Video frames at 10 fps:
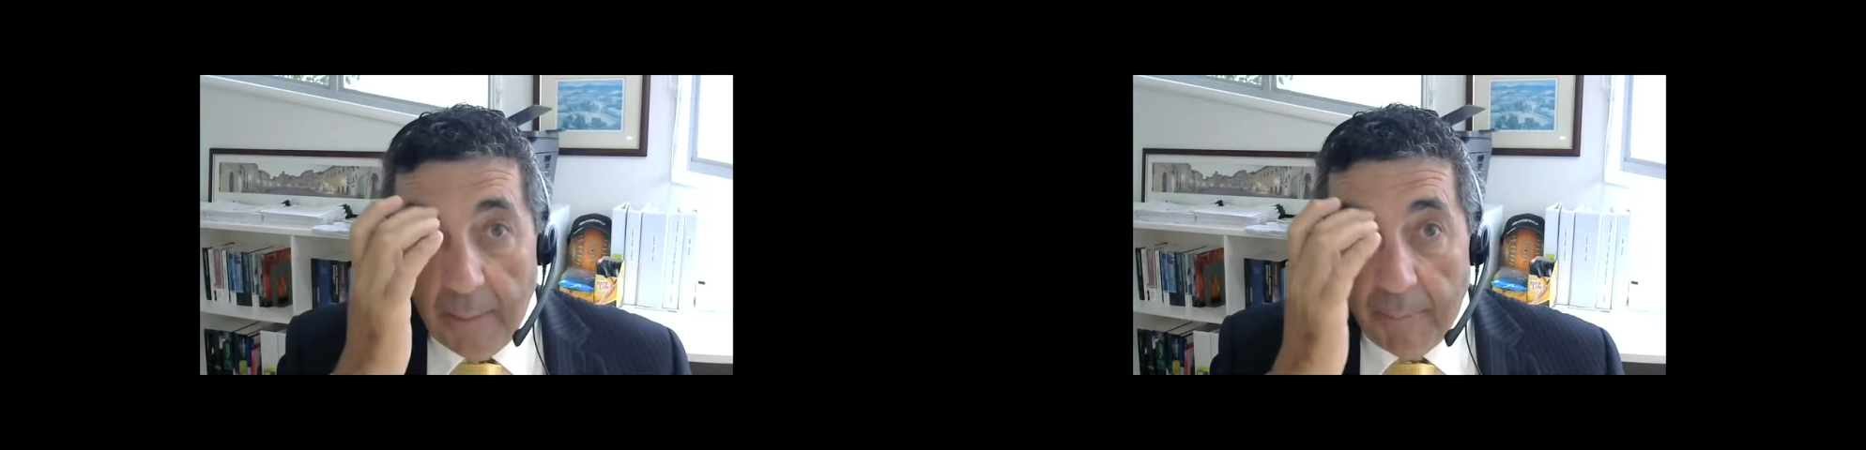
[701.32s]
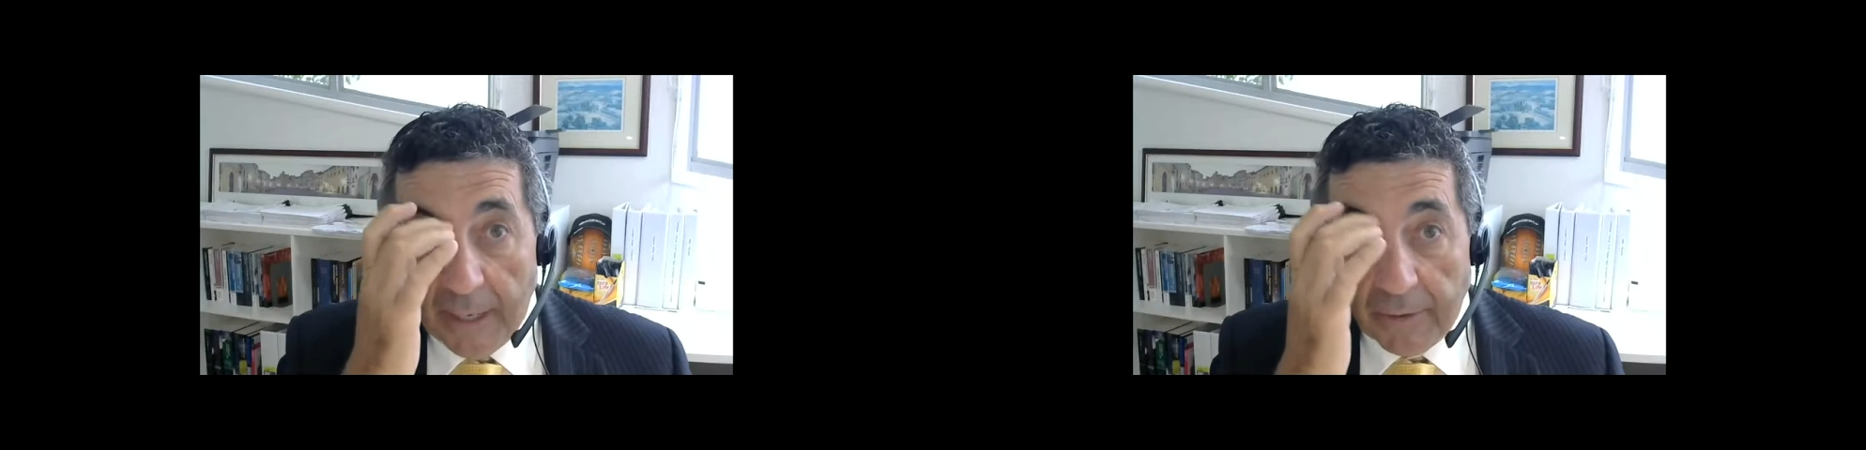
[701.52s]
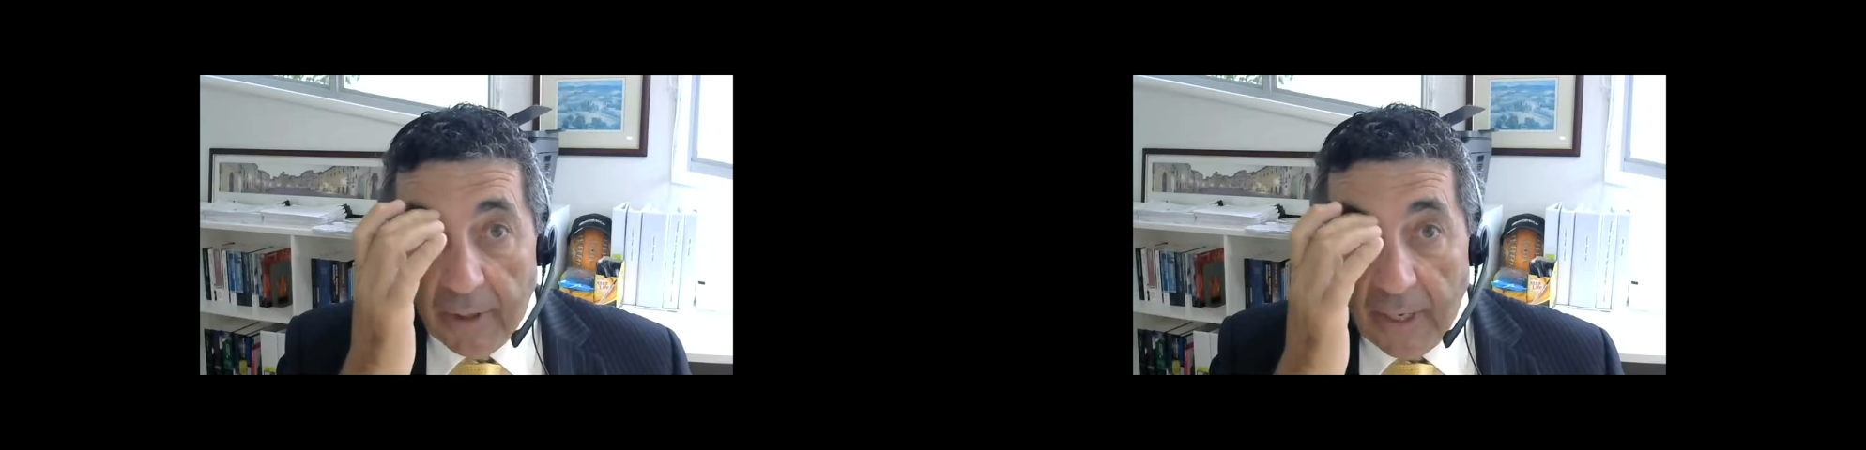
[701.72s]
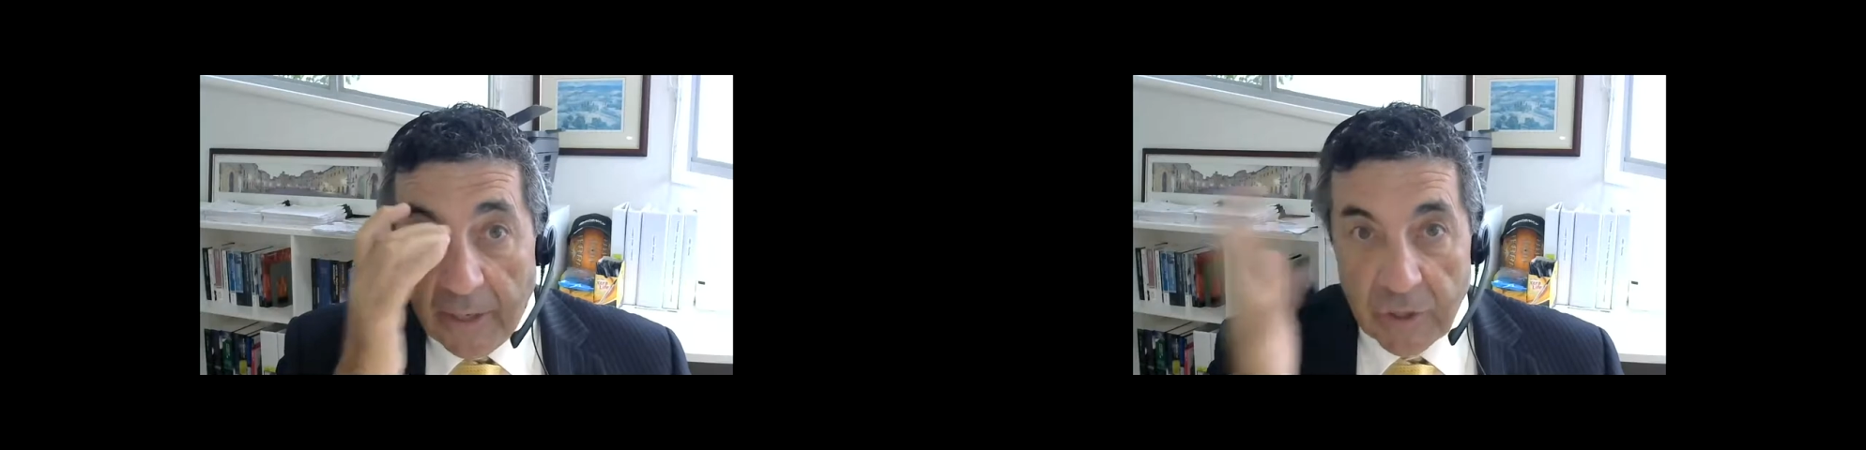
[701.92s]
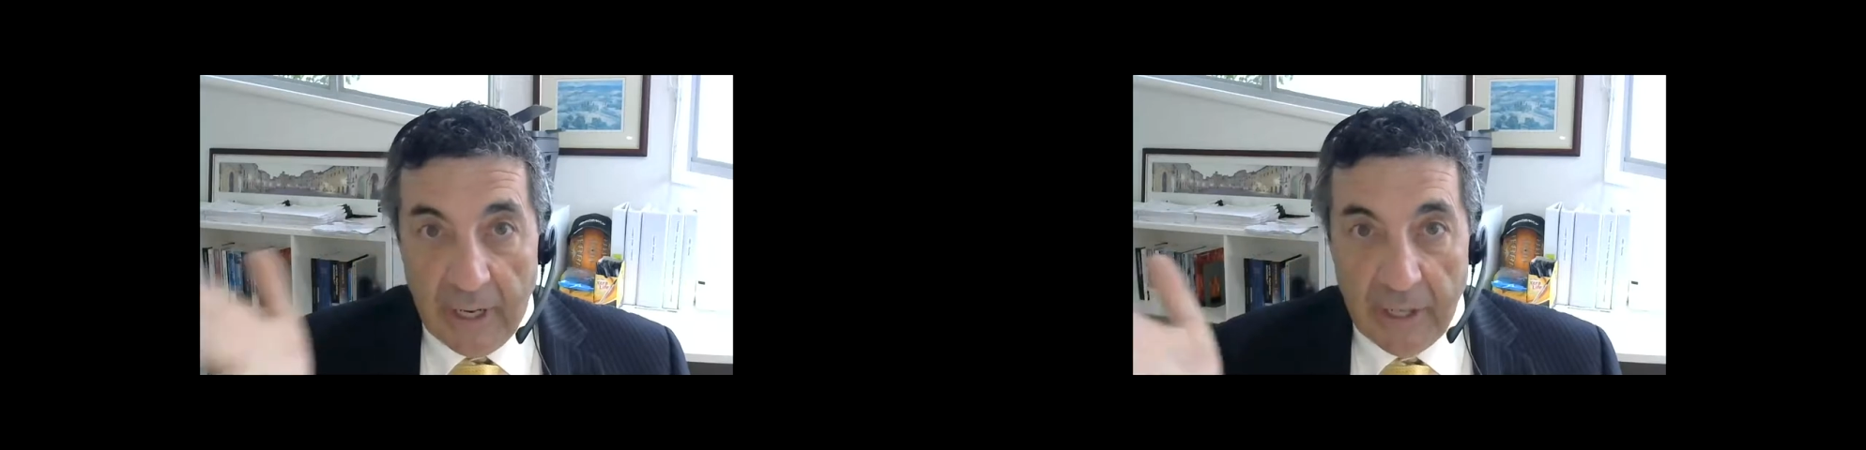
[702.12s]
But
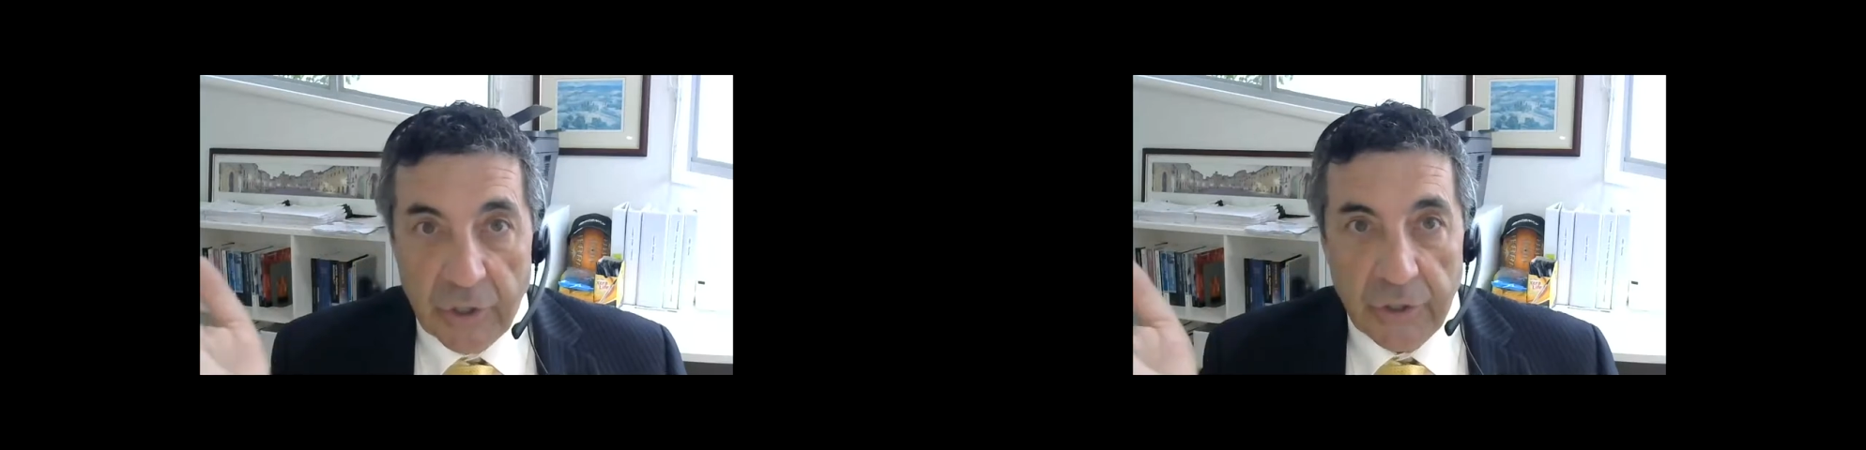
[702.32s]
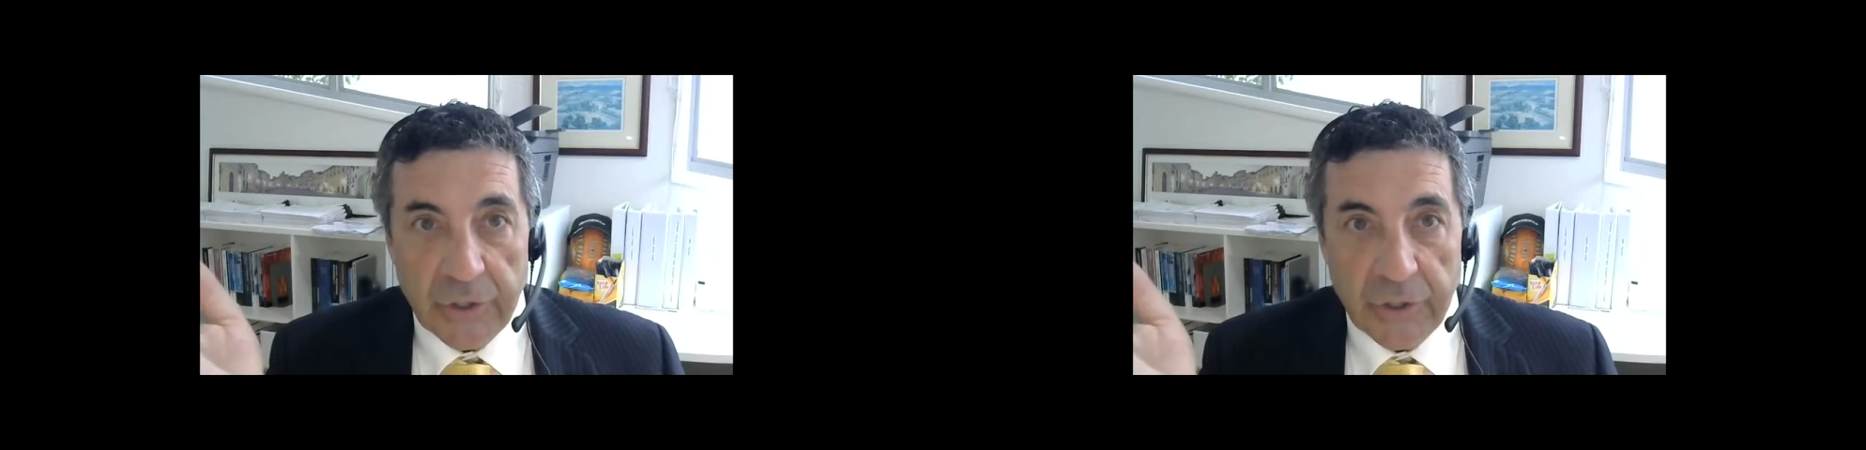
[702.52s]
legislation.